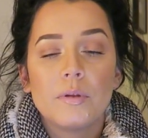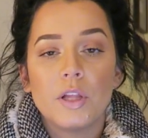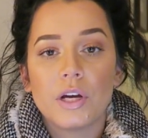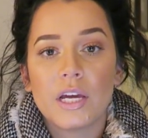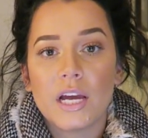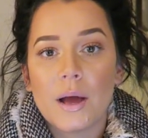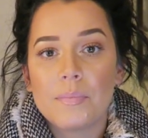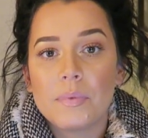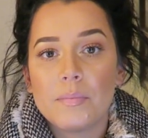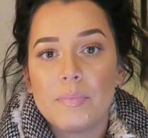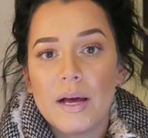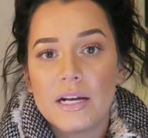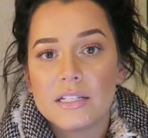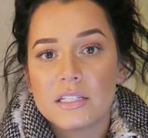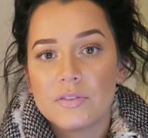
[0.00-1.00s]
been looking up the
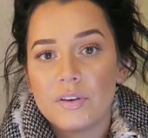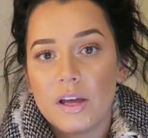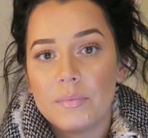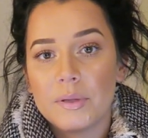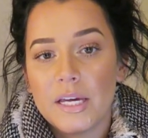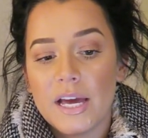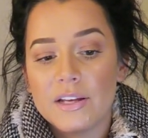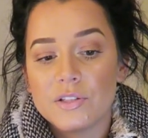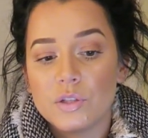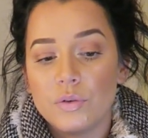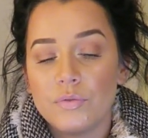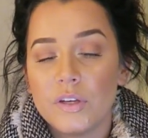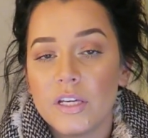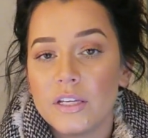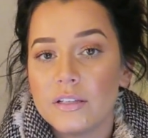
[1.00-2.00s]
best family S
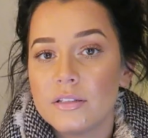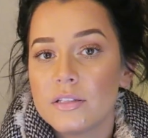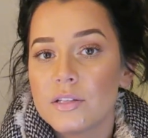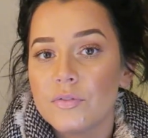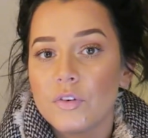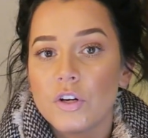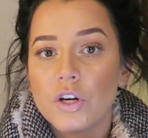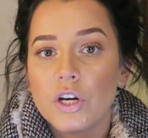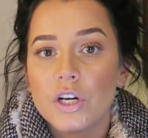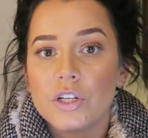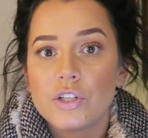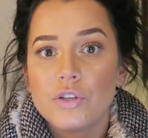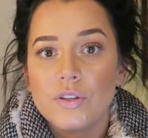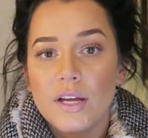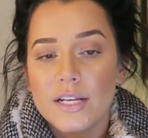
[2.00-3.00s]
U Vs for
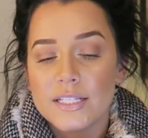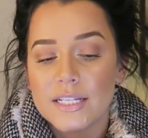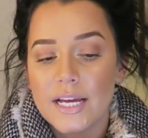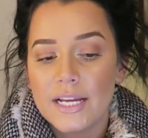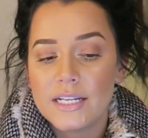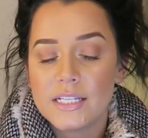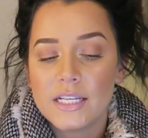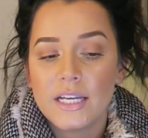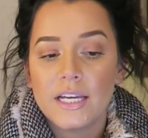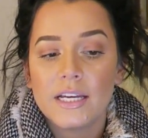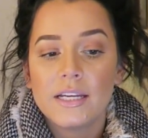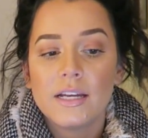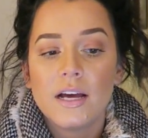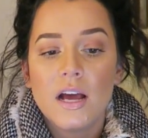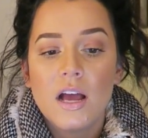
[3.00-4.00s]
two thousand
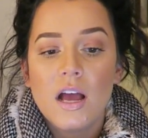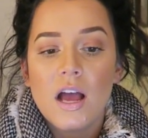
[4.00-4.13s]
nineteen.